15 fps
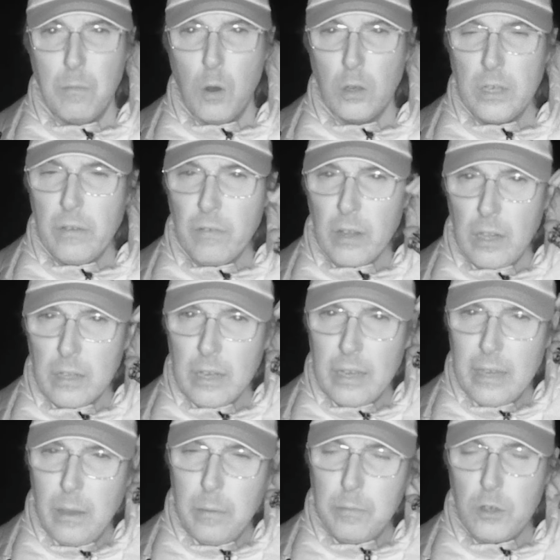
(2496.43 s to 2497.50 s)
more difficult to
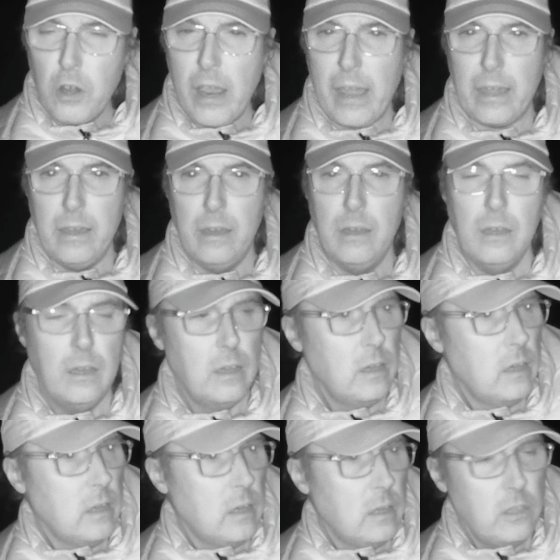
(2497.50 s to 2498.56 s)
keep track. Do
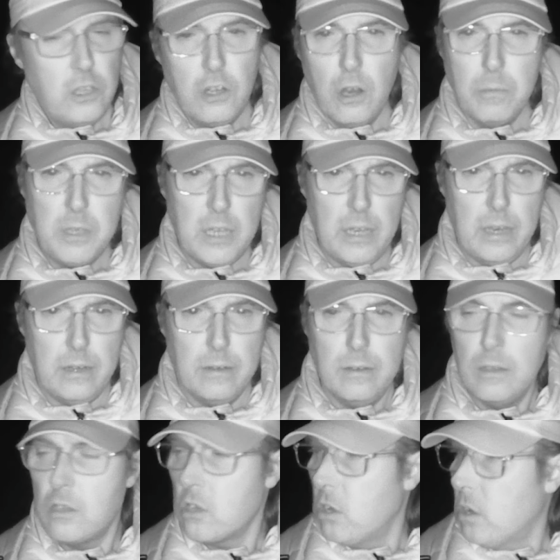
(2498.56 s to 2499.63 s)
you know what I'm saying?
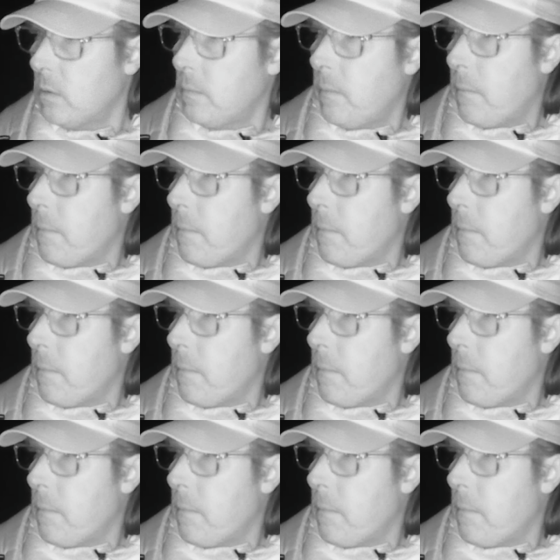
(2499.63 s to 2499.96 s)
So,